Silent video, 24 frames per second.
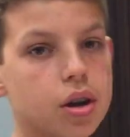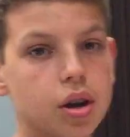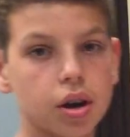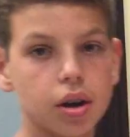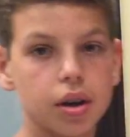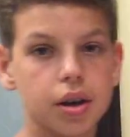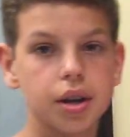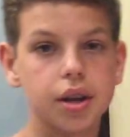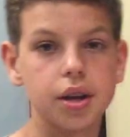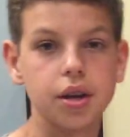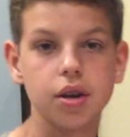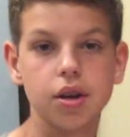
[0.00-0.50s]
it
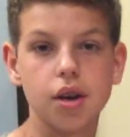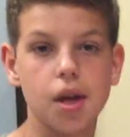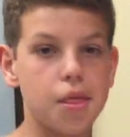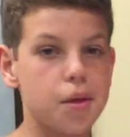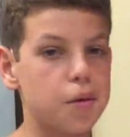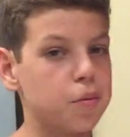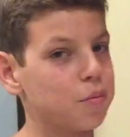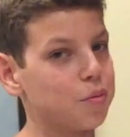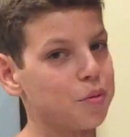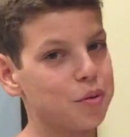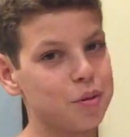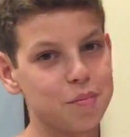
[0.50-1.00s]
on here, and
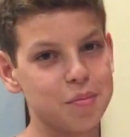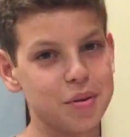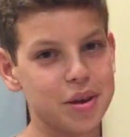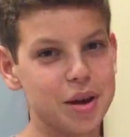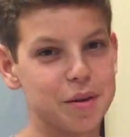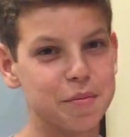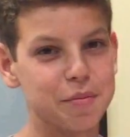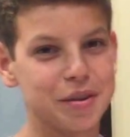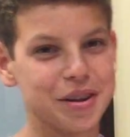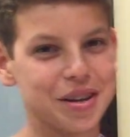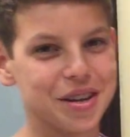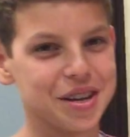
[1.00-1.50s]
then we're gonna be
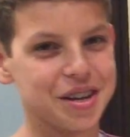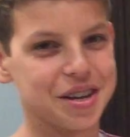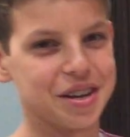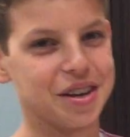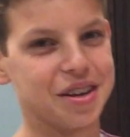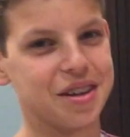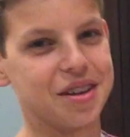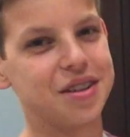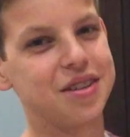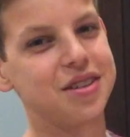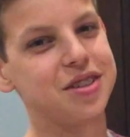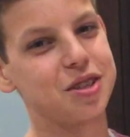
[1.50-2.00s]
able to eat
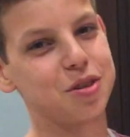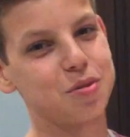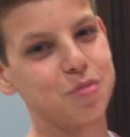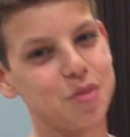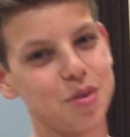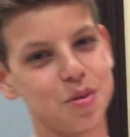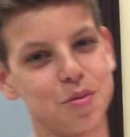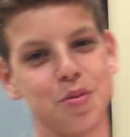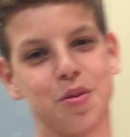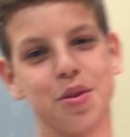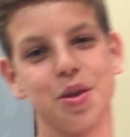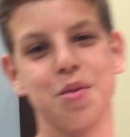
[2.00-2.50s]
it. It's gonna
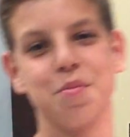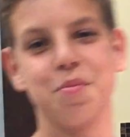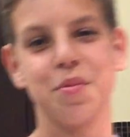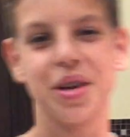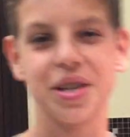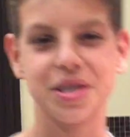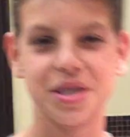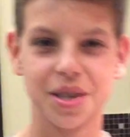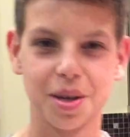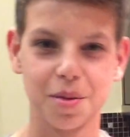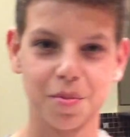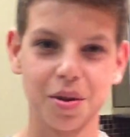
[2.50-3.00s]
be really
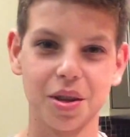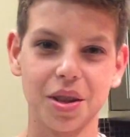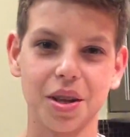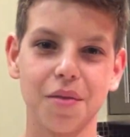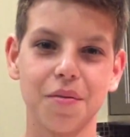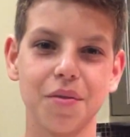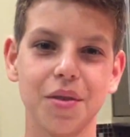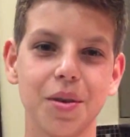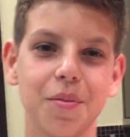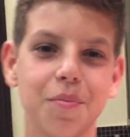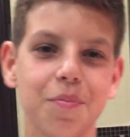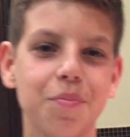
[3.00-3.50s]
amazing, I'm gonna
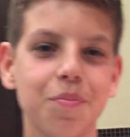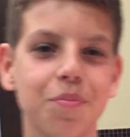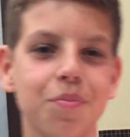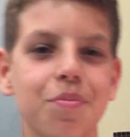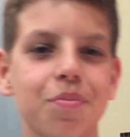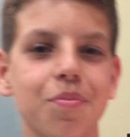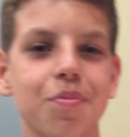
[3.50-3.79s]
love it.